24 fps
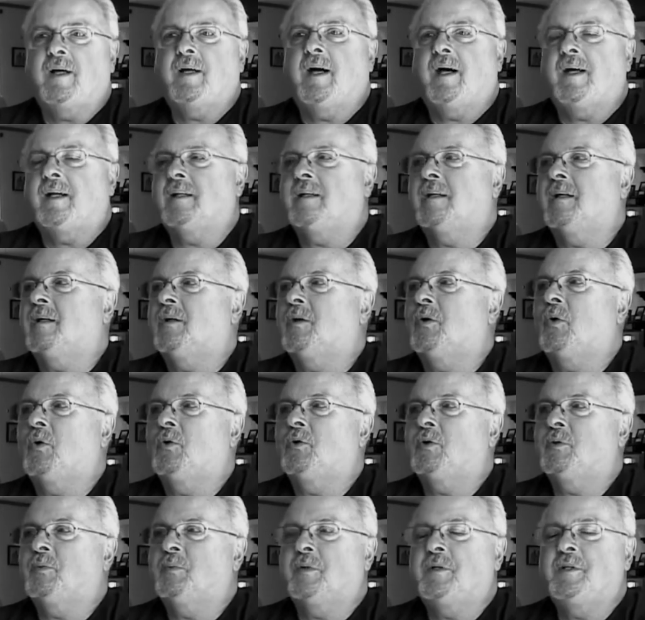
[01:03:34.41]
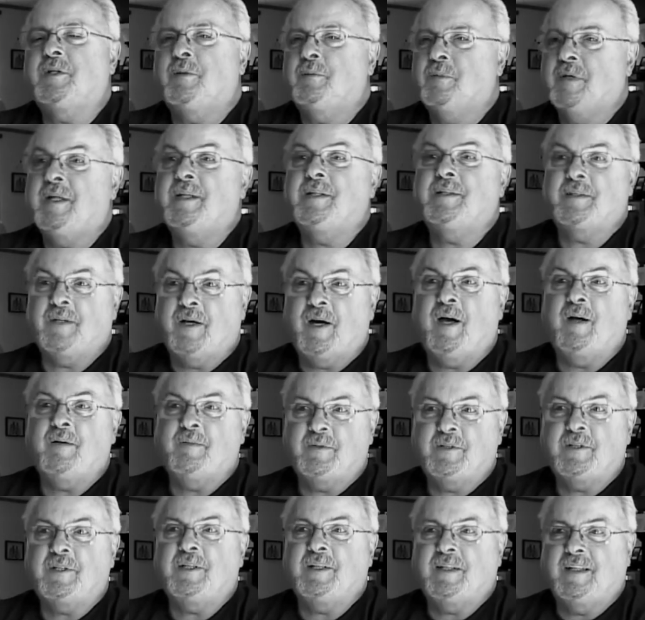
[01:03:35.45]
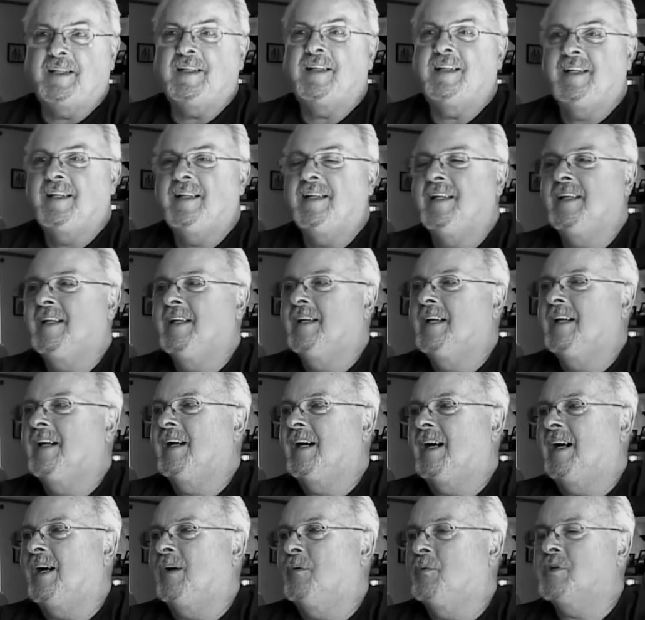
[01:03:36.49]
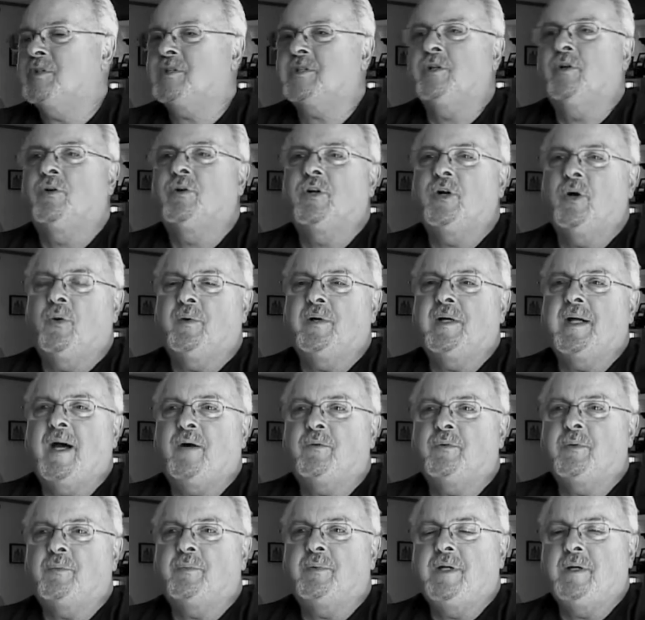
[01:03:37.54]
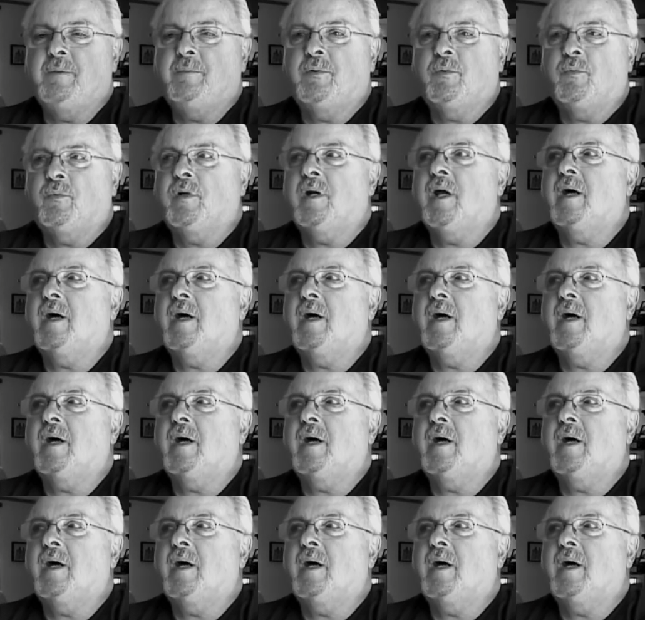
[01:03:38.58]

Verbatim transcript: I got a little older, but in the meantime, she how uh, old were still you when going you got out, out, with people.